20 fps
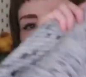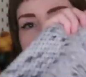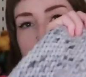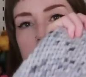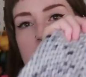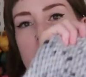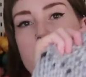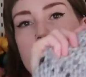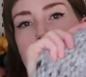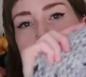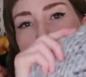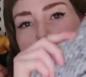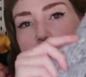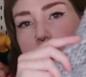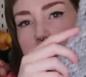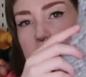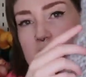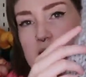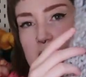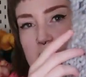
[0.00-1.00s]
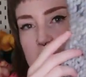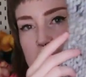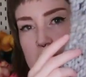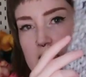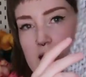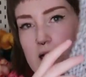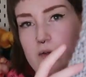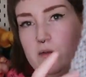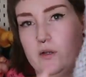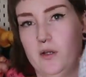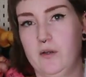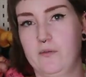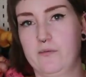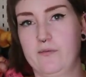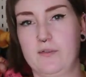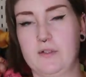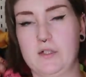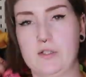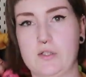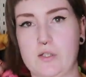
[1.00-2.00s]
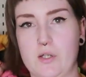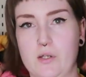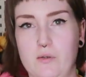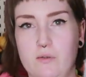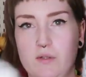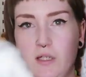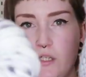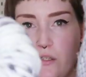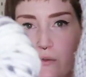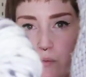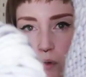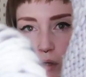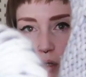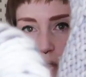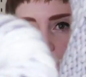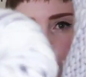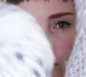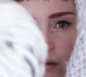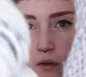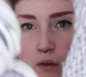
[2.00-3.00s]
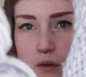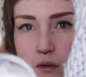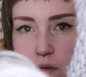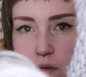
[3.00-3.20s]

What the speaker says: and jumper was knitted out of. So this one